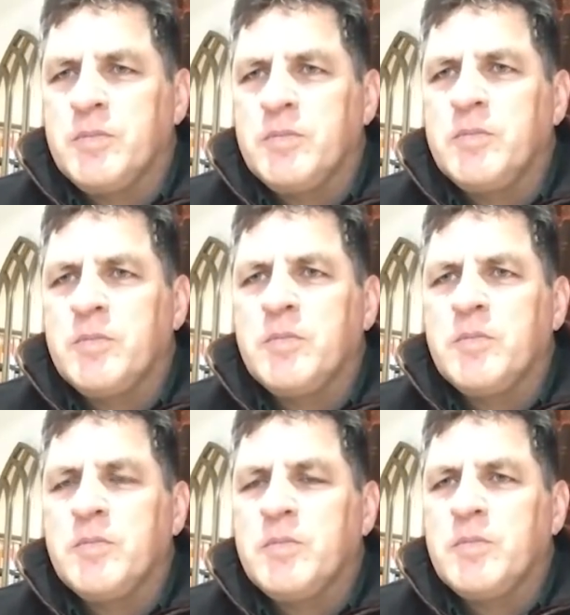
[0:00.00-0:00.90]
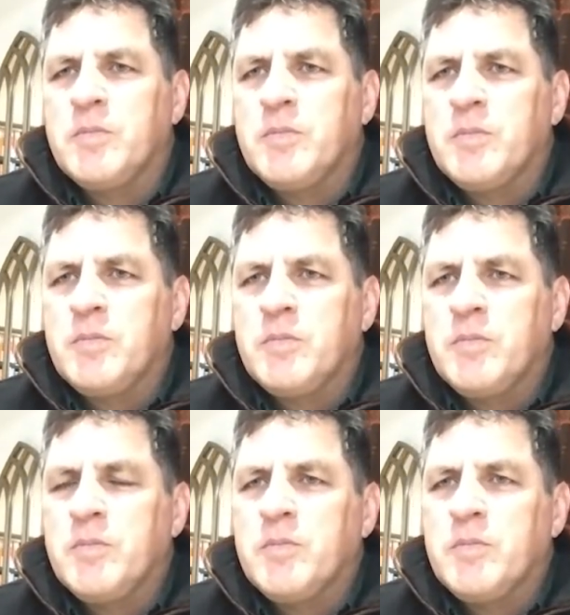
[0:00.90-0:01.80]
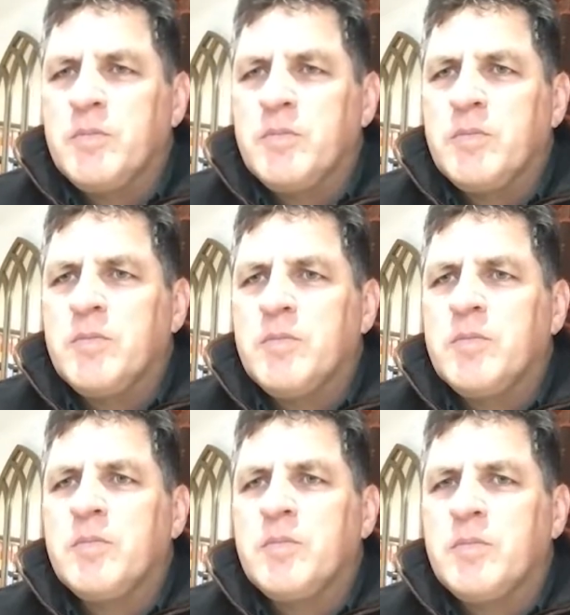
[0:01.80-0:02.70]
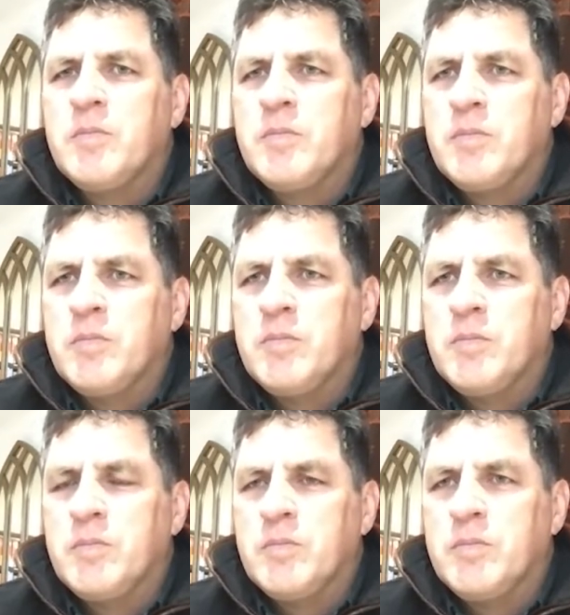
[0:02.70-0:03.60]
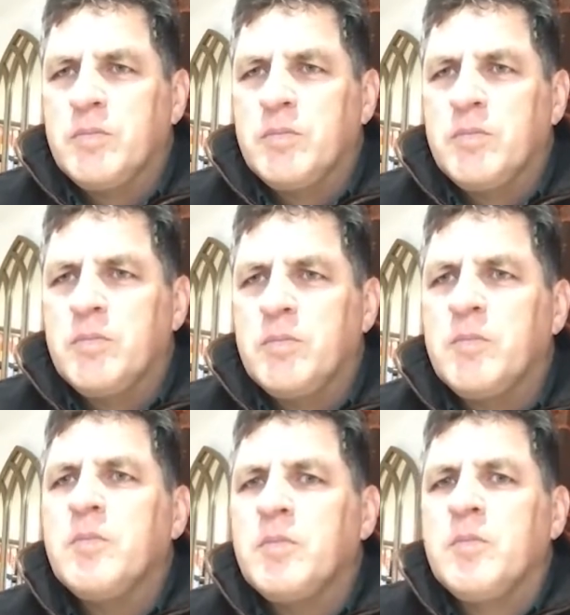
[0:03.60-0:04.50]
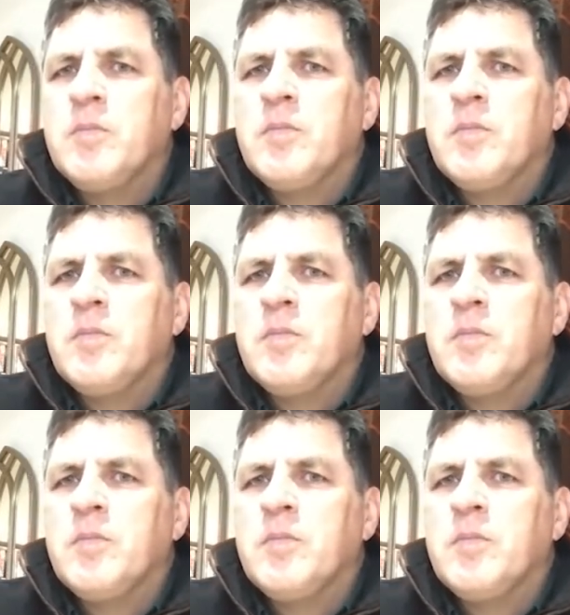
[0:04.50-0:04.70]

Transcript: This person isn't speaking.